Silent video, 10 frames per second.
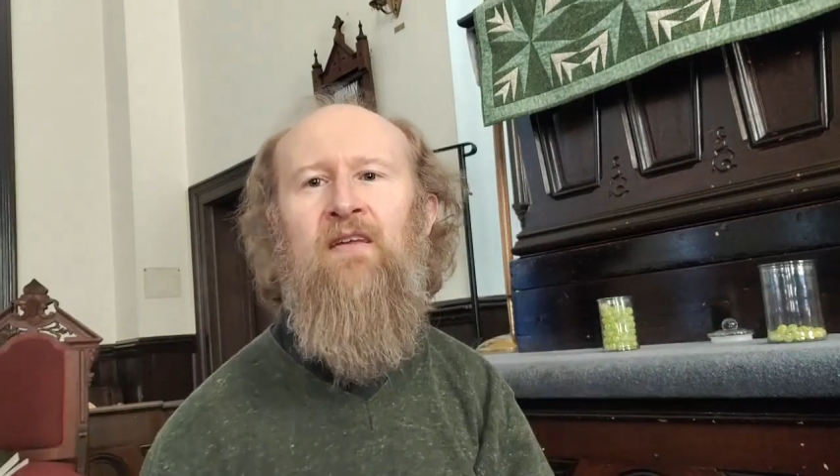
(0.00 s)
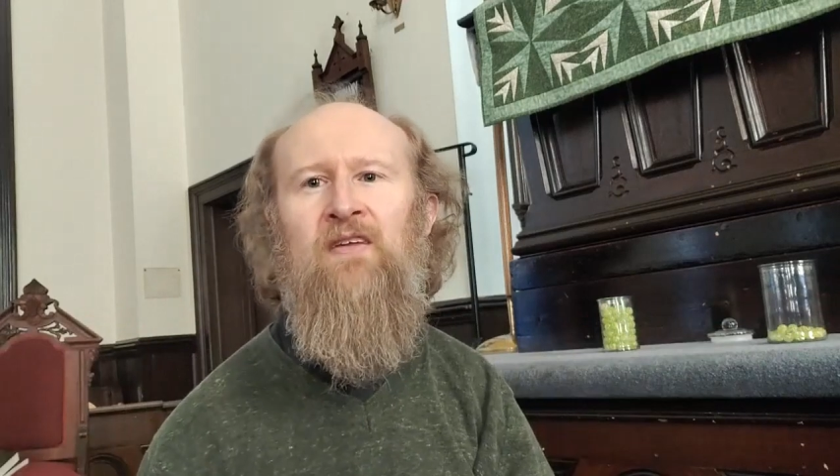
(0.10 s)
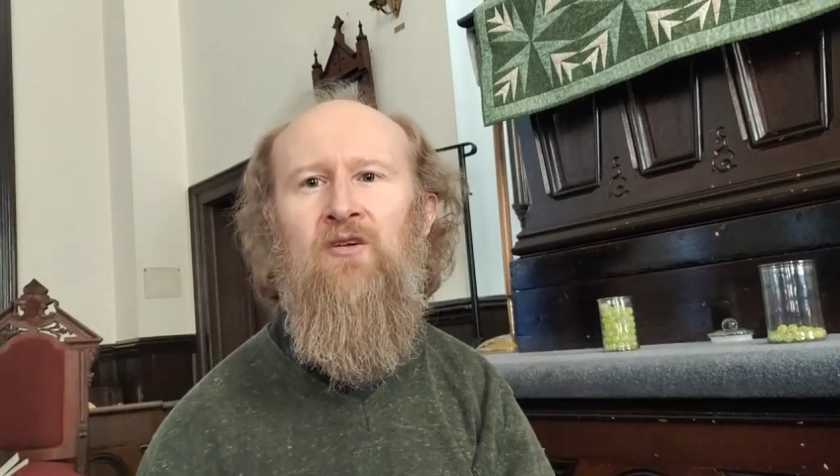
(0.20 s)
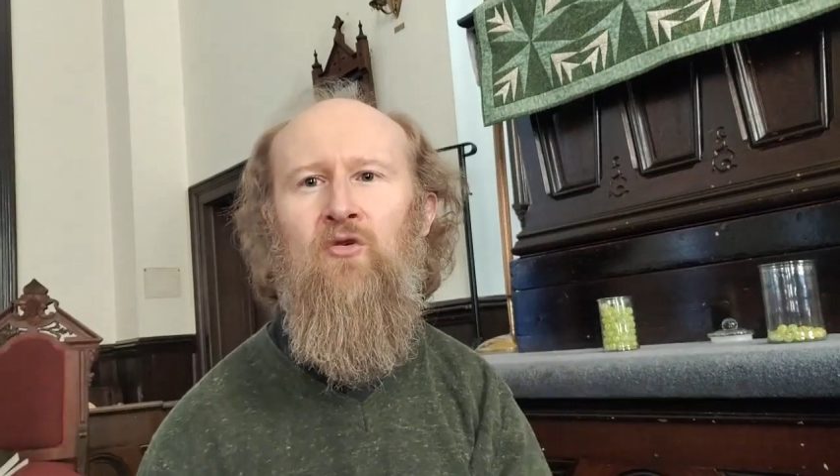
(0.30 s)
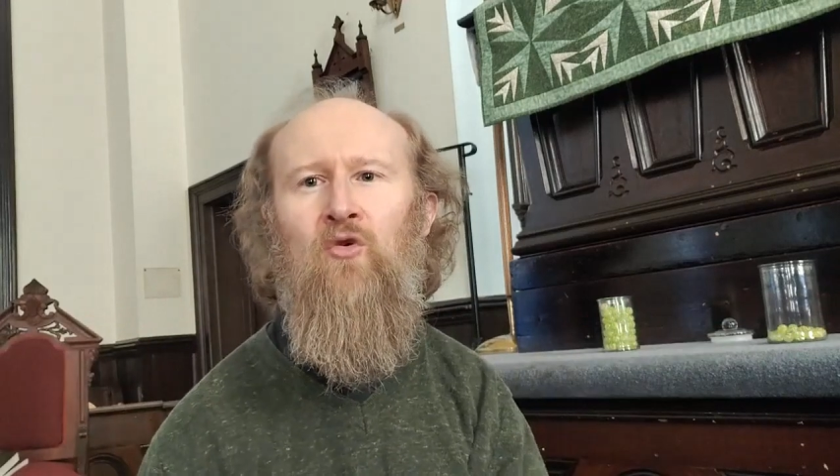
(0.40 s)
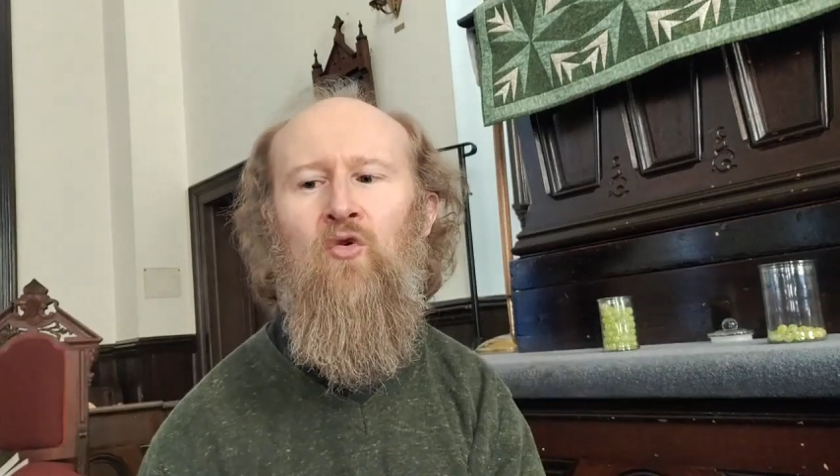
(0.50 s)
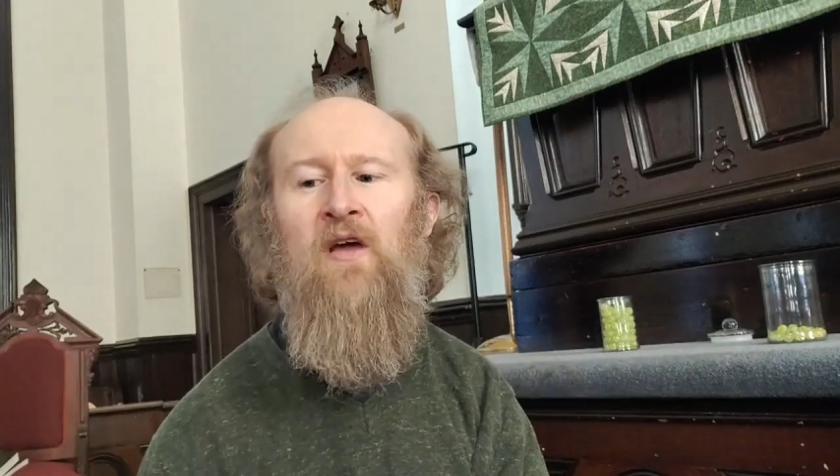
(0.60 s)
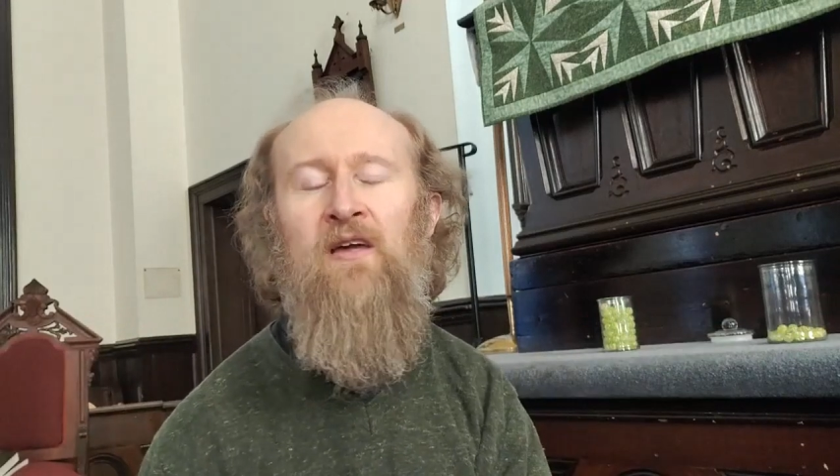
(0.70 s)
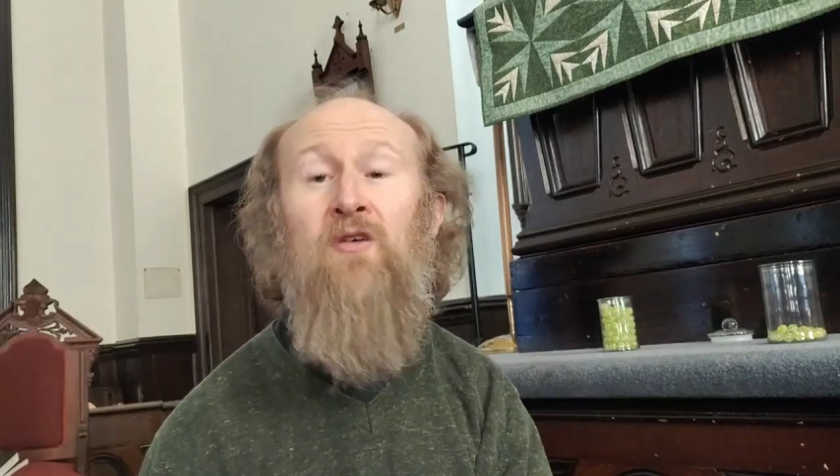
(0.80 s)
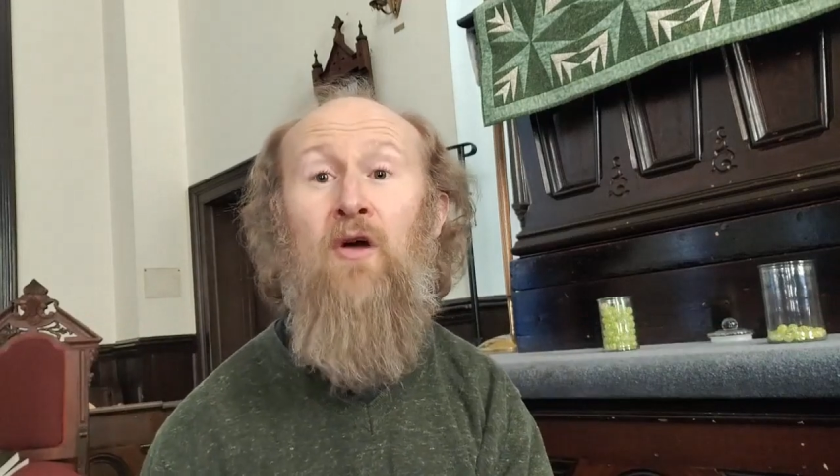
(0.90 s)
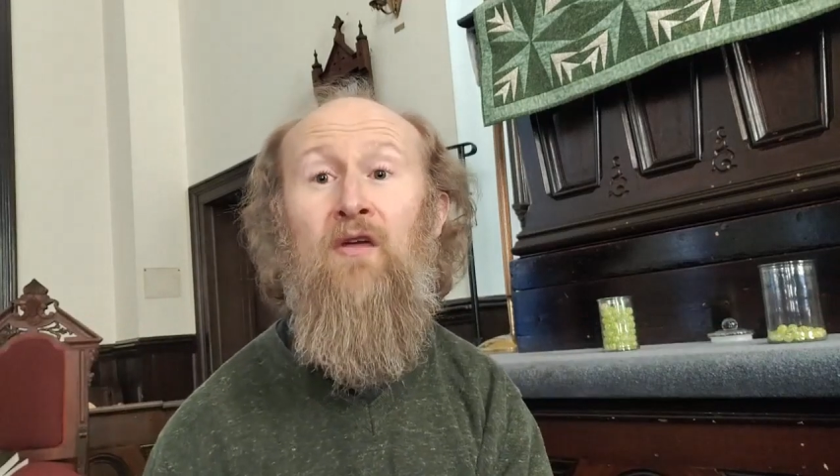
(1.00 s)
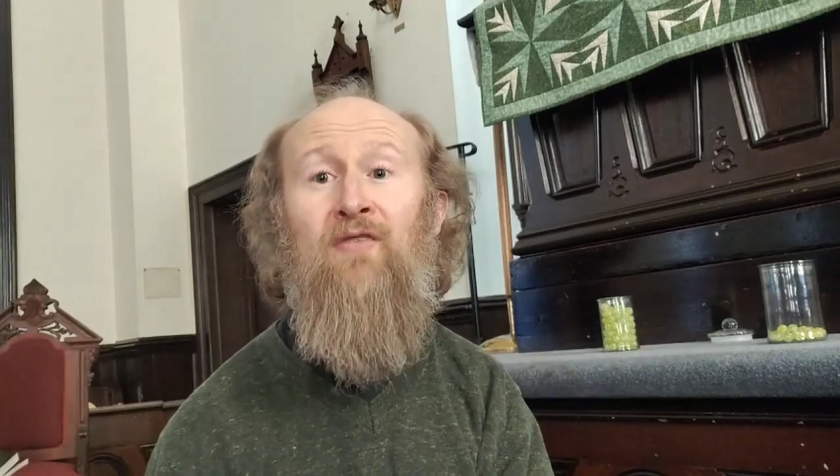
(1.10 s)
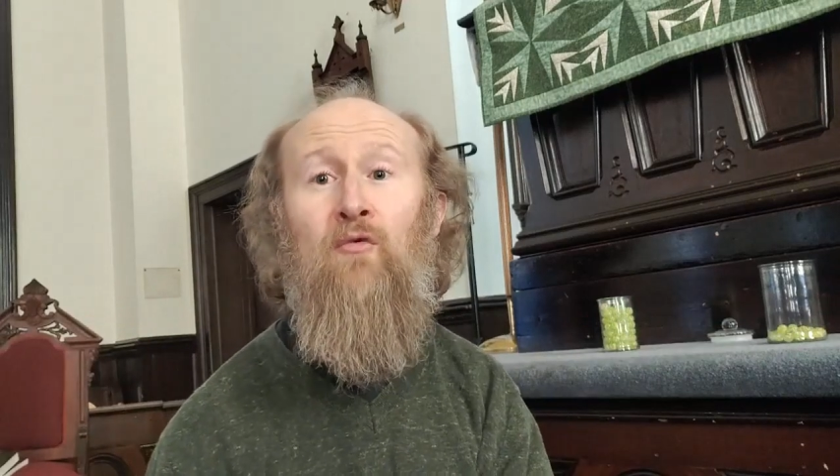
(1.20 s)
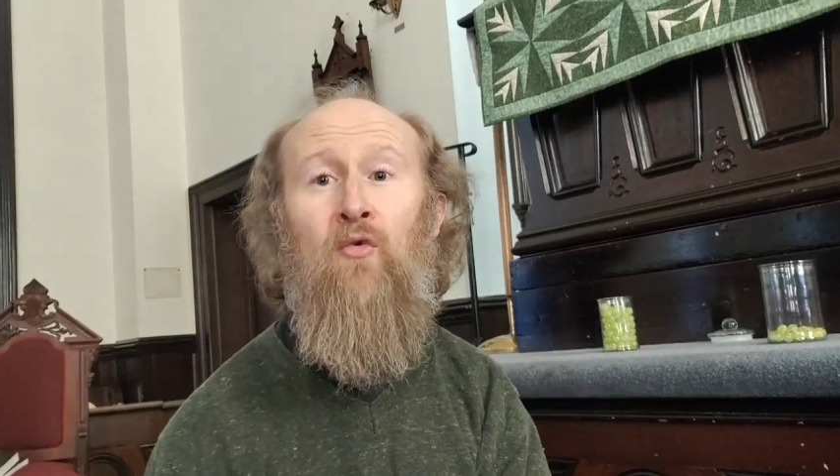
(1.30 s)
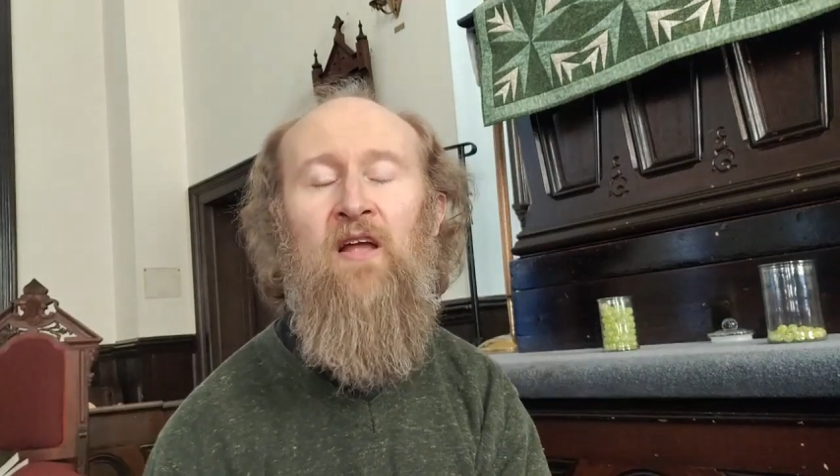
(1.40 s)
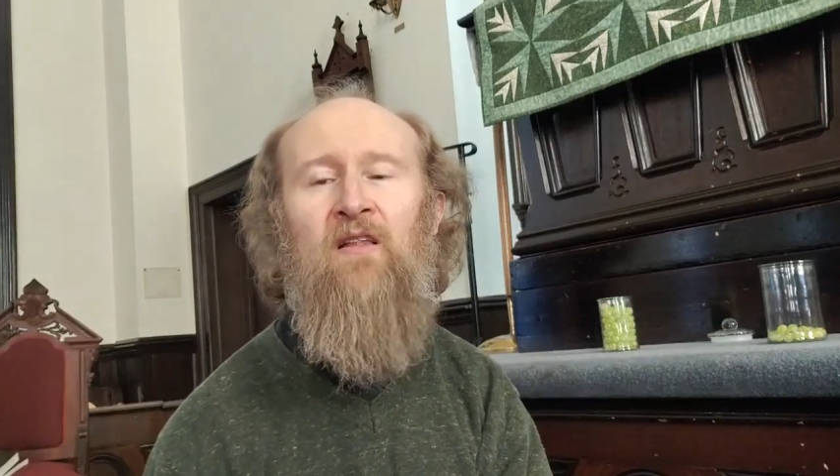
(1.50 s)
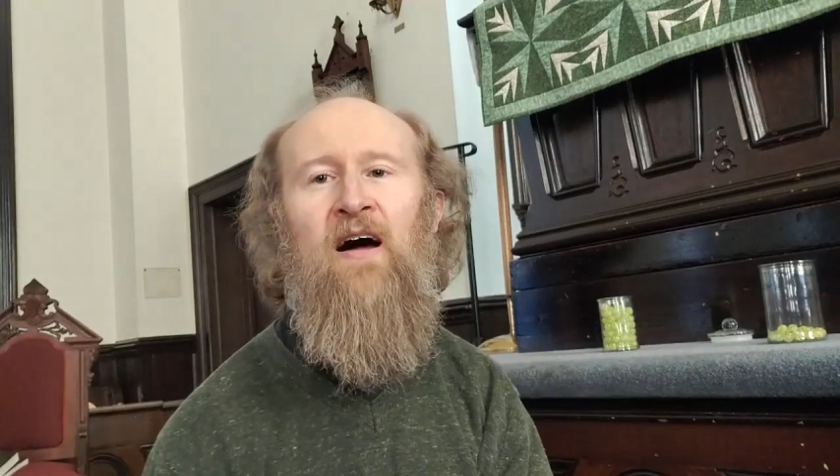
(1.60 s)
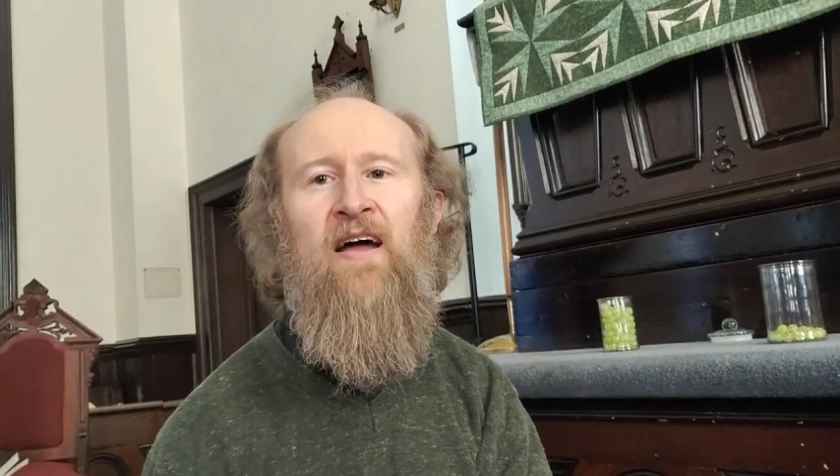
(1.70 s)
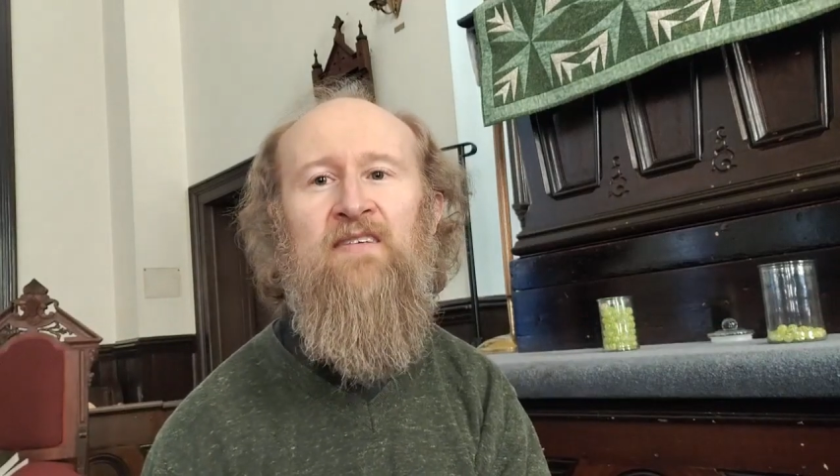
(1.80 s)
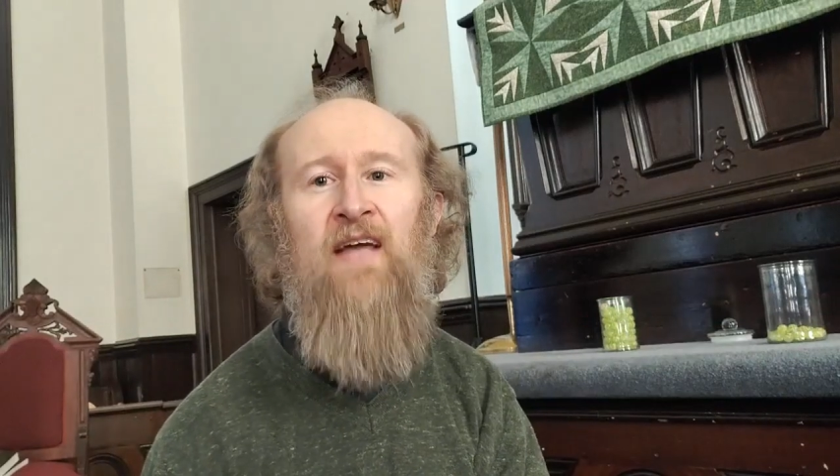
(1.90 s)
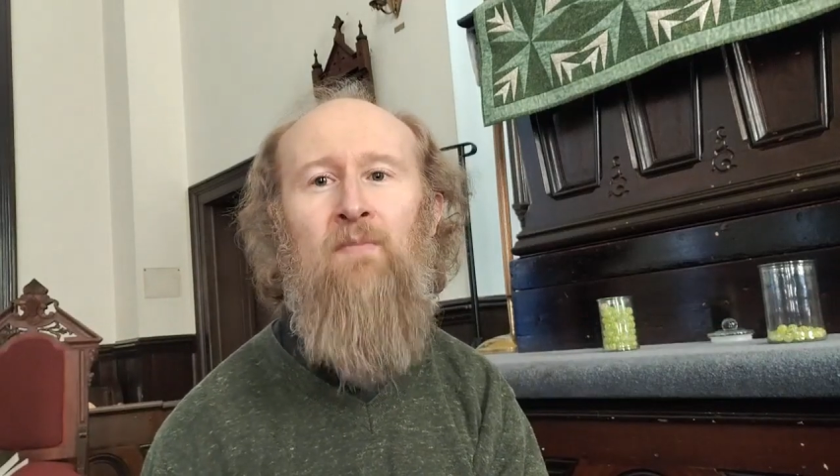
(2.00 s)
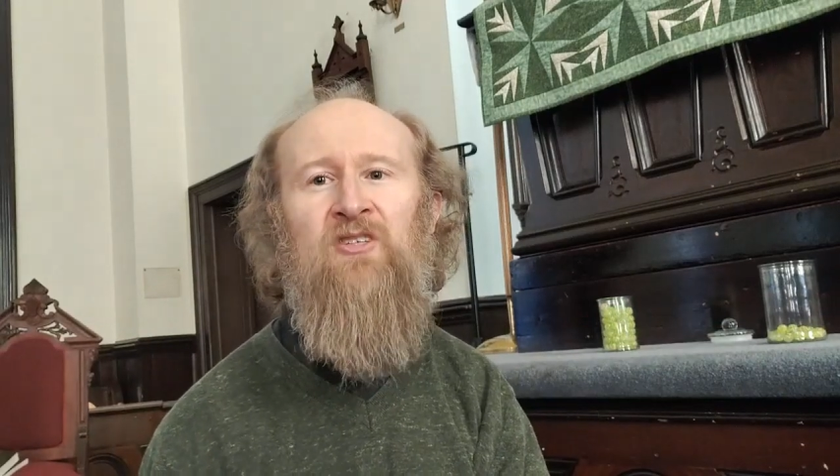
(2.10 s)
That you don't even realize how